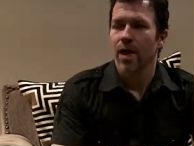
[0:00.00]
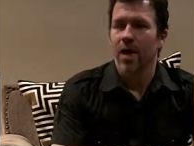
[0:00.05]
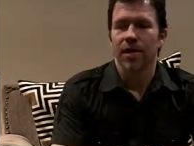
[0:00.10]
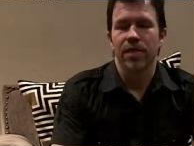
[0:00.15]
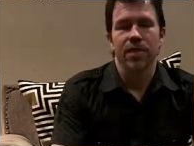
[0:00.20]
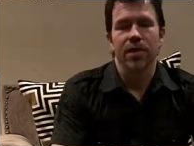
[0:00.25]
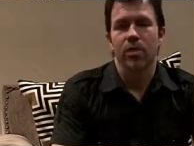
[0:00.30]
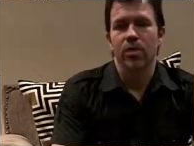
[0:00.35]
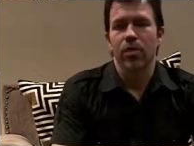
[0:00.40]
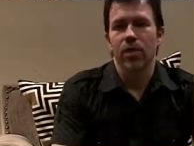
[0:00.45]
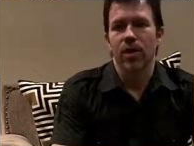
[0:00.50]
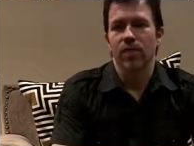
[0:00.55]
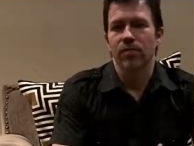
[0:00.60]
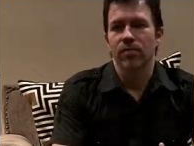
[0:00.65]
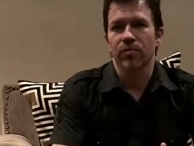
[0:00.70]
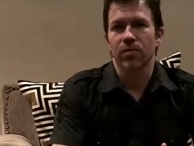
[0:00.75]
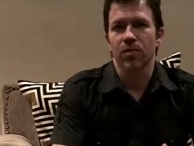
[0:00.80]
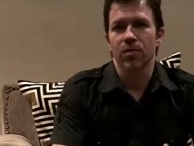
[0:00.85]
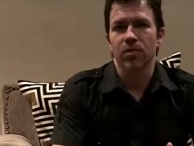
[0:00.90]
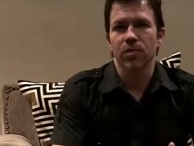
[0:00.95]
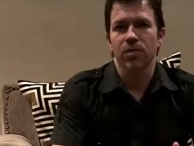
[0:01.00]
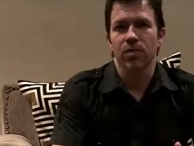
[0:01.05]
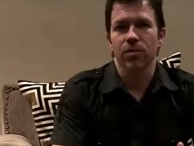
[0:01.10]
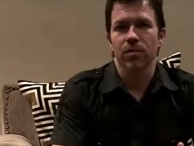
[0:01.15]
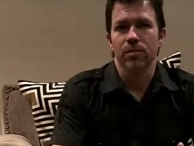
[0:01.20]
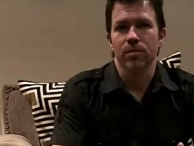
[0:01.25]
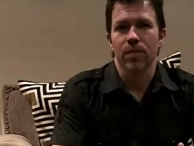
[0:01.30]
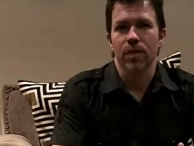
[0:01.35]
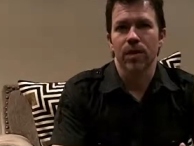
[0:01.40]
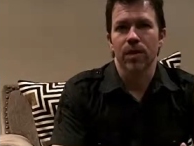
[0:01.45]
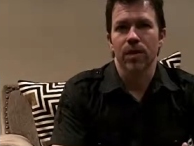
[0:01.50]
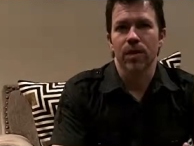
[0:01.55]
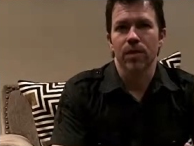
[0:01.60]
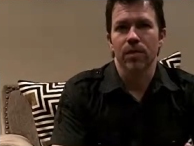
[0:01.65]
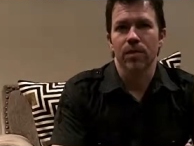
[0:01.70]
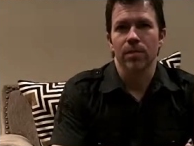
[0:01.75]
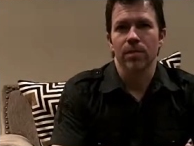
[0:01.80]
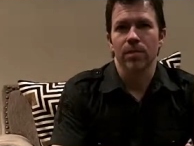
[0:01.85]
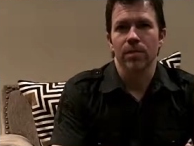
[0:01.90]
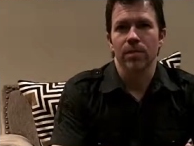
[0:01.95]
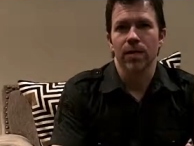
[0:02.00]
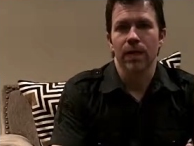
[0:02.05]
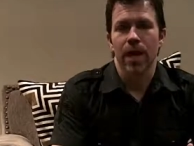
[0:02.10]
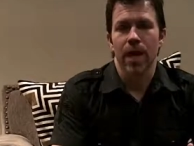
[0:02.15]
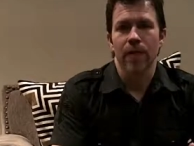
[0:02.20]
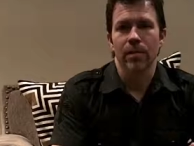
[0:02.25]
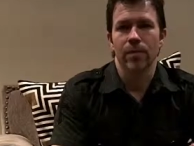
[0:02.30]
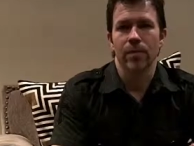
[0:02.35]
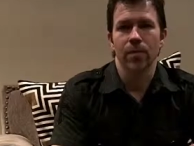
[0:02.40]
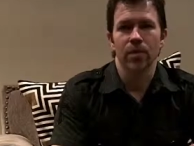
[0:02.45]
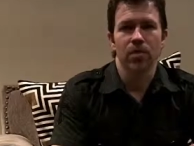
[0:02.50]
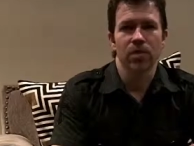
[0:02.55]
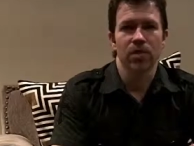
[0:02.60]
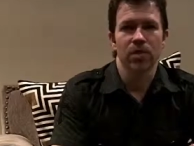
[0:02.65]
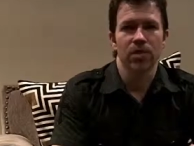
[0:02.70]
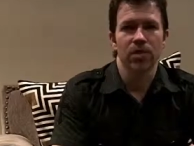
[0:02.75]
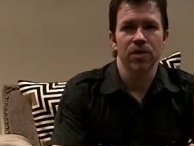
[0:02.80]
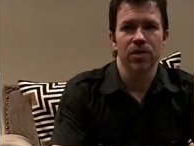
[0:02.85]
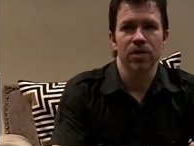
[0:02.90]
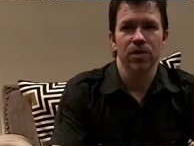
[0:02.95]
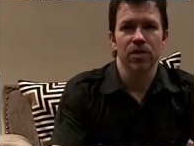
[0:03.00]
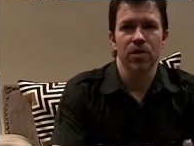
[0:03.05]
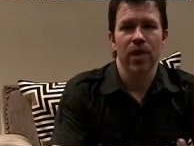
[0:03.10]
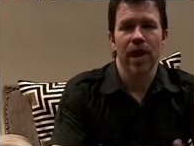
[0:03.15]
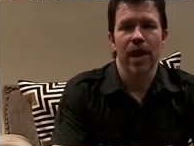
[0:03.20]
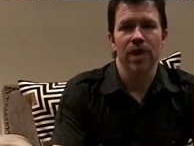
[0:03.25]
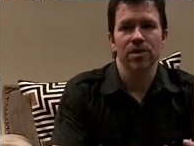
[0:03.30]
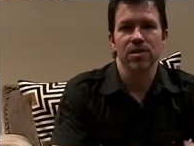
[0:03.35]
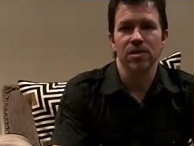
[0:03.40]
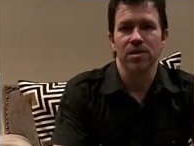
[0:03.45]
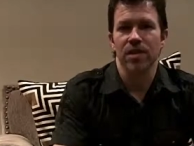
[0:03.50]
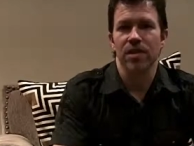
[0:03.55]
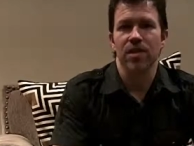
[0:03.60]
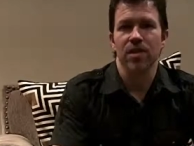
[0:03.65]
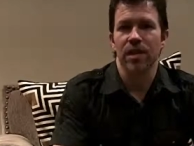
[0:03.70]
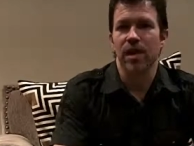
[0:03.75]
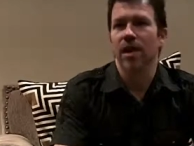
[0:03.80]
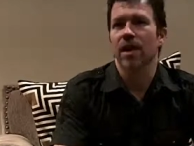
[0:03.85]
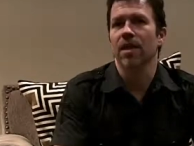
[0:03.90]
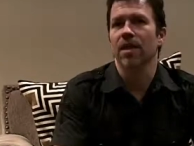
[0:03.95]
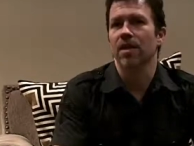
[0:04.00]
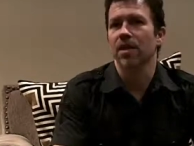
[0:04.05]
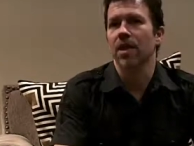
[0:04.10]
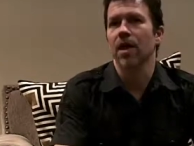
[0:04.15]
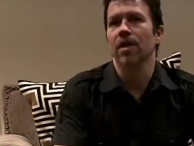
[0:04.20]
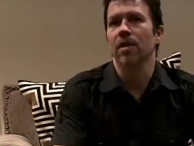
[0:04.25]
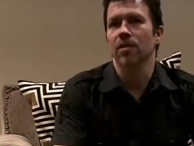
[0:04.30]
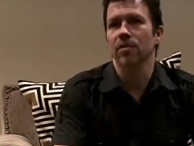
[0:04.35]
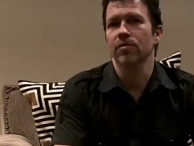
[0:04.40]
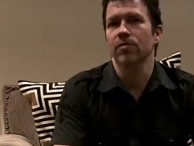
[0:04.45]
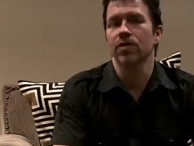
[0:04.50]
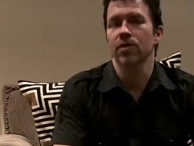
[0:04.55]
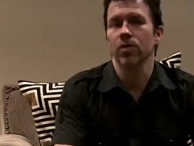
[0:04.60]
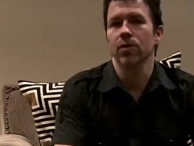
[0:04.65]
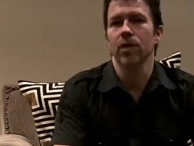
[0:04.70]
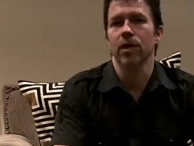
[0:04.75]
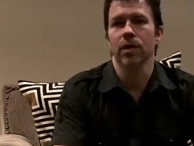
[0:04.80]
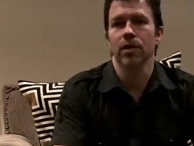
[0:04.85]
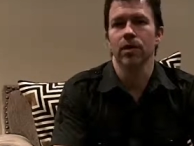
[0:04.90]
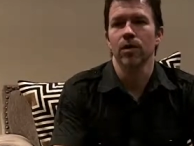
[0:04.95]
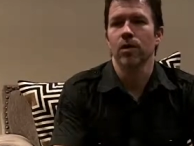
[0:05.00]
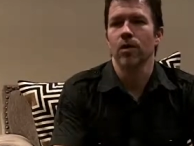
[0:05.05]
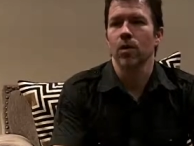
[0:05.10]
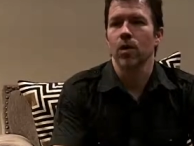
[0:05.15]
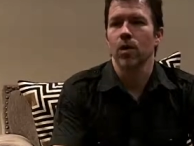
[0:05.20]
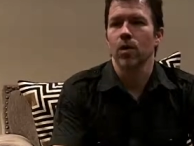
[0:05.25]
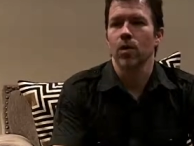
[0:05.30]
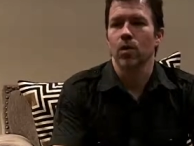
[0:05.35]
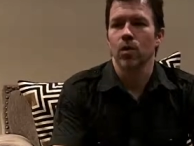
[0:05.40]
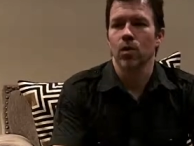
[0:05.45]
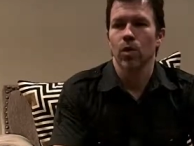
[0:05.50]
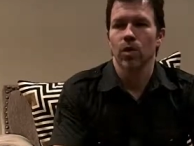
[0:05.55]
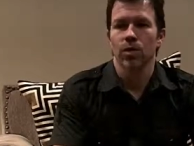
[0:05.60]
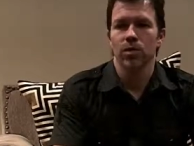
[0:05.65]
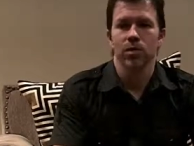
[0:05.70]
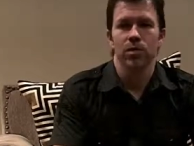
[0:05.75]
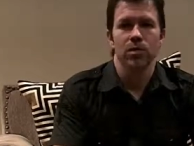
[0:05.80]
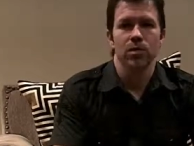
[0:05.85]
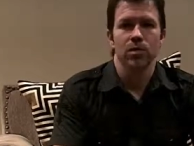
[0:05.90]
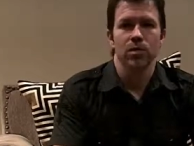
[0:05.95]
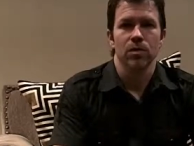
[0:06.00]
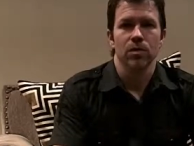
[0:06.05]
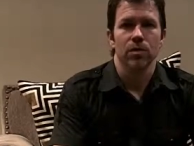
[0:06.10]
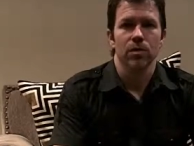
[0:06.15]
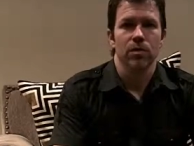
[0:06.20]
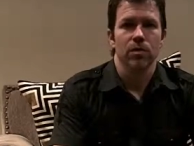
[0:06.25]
I think when I first became a musician, the last thing that I thought of doing was